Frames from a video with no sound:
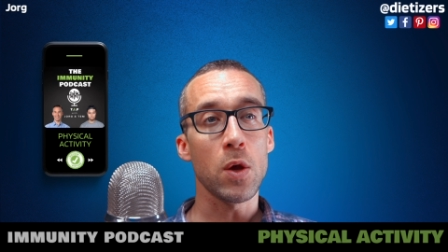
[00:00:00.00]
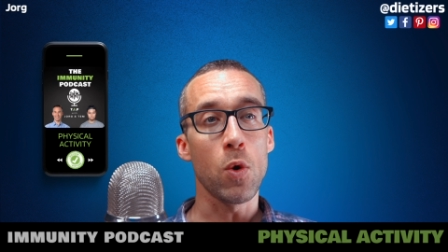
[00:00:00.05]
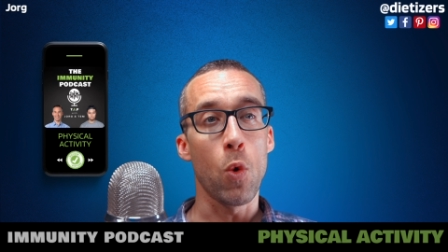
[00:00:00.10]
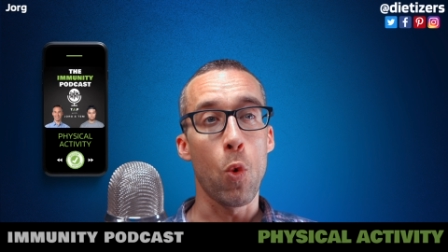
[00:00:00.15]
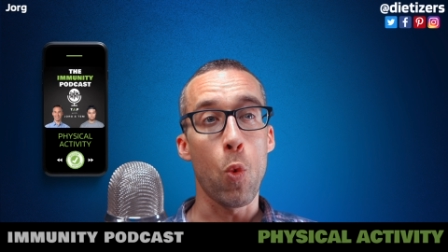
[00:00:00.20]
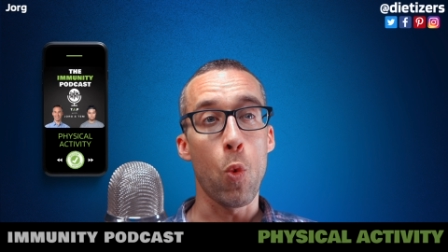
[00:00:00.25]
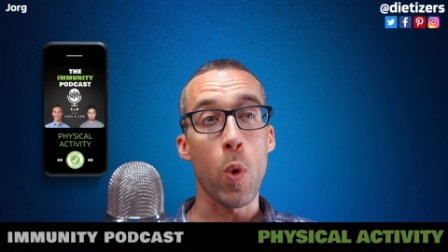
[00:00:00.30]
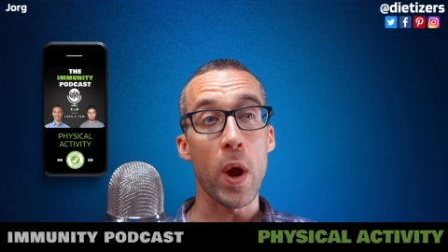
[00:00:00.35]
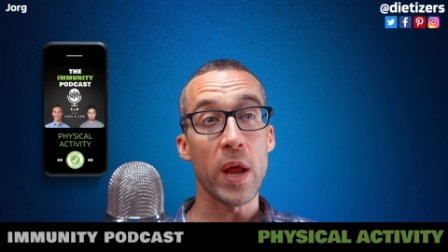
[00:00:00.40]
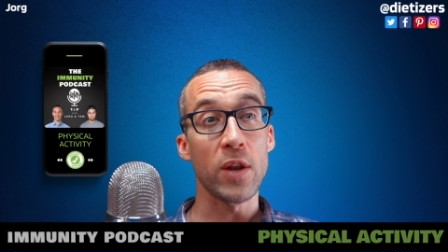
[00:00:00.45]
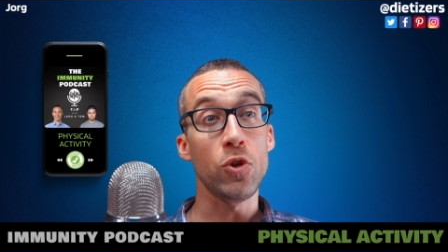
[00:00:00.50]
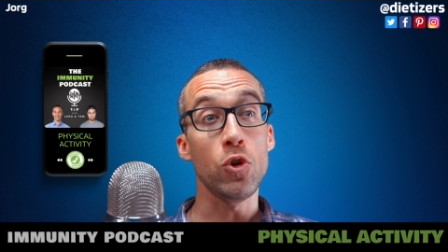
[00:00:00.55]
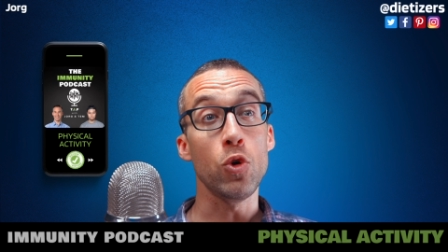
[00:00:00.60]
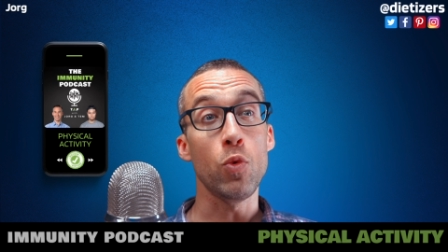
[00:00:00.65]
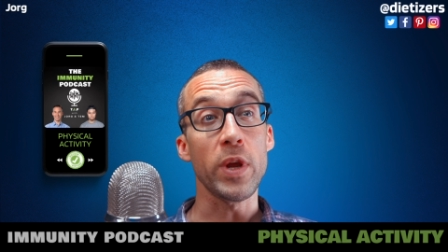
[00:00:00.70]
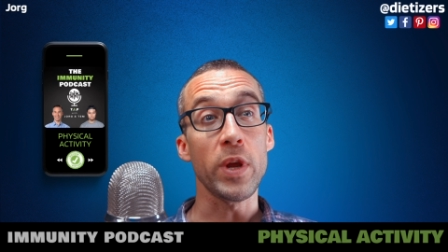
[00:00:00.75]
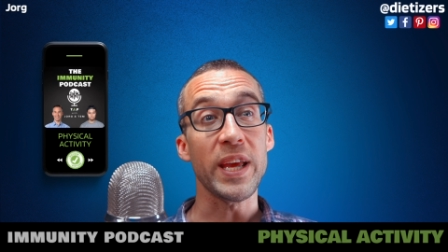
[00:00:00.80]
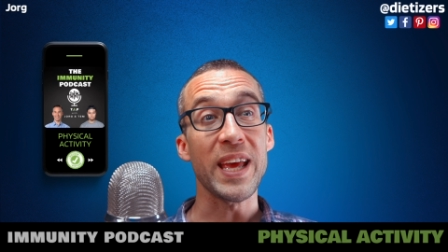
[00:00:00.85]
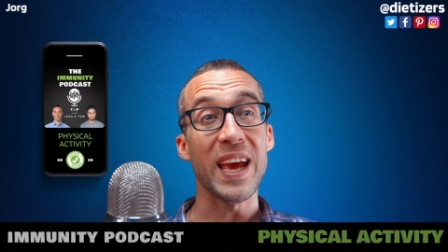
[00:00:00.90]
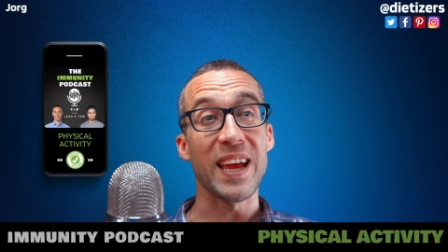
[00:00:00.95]
when do
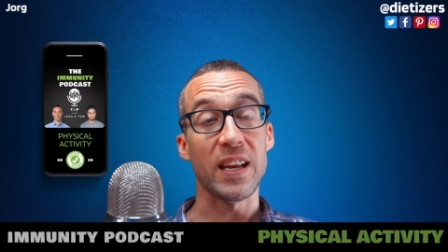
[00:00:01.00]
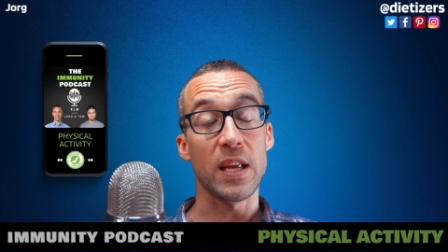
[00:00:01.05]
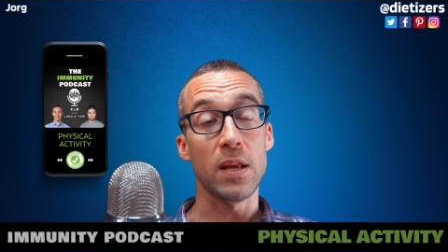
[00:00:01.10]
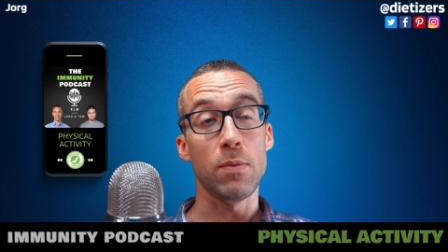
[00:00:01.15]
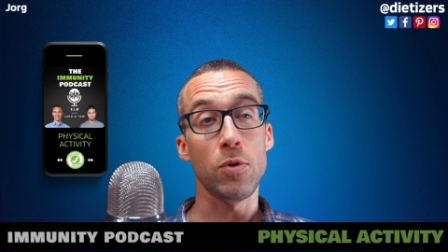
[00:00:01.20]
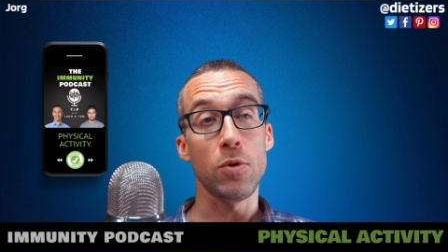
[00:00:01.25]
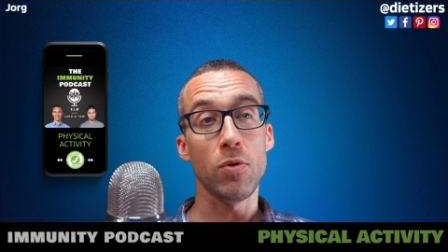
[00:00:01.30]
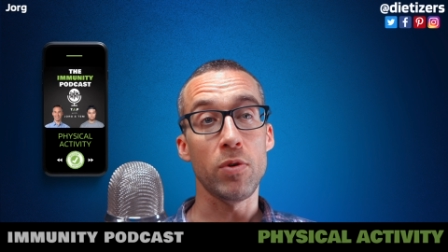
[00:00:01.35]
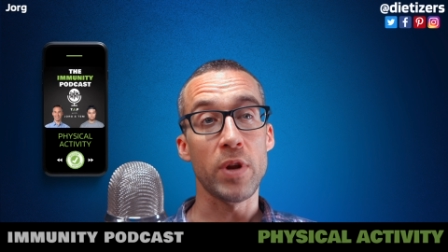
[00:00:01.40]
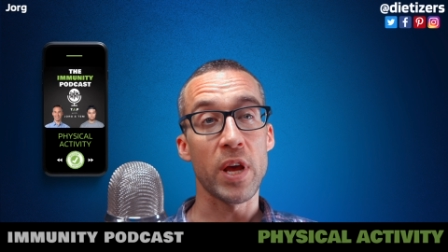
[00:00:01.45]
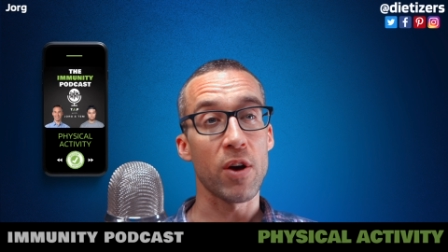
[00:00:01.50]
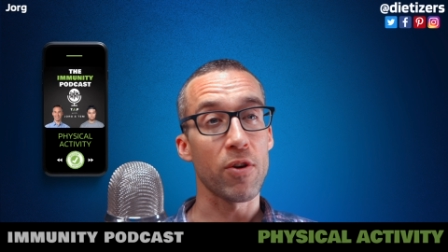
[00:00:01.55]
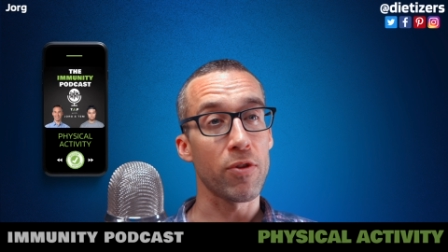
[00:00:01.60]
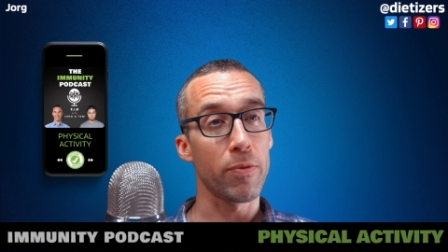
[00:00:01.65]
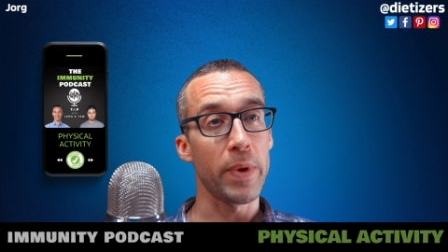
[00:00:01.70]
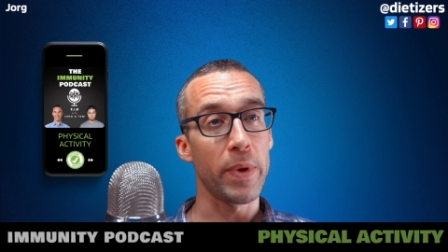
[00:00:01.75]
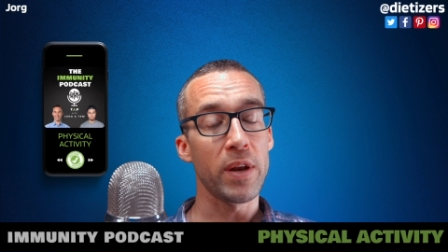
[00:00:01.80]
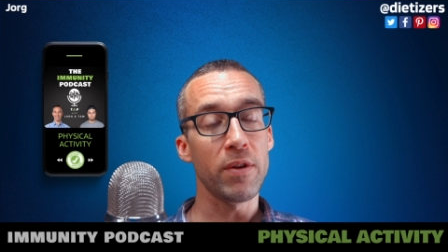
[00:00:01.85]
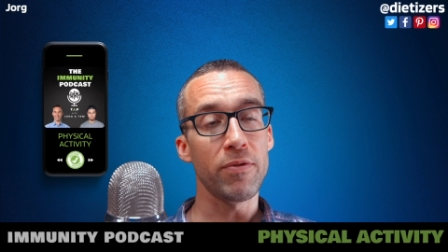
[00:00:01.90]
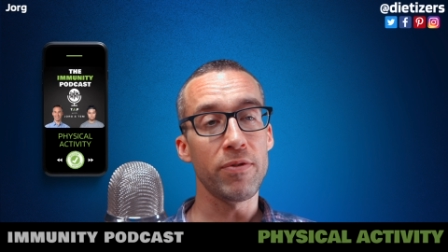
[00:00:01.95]
we get immune health
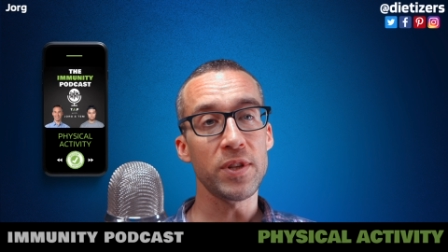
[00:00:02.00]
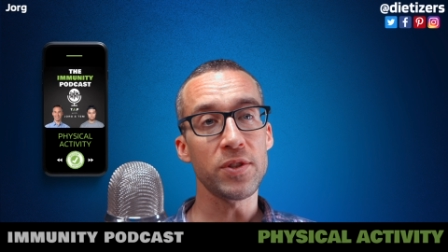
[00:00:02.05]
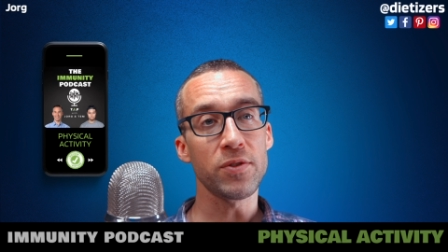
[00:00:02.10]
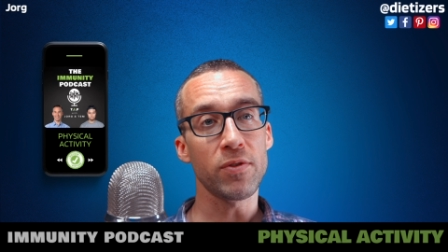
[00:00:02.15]
benefits